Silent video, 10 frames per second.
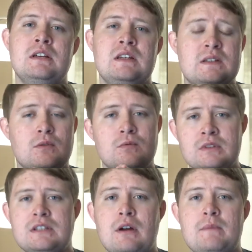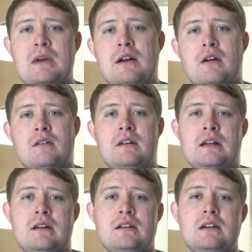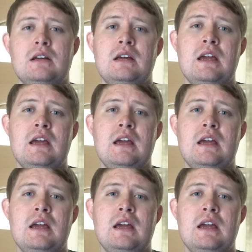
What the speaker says: gets a really great background in editing,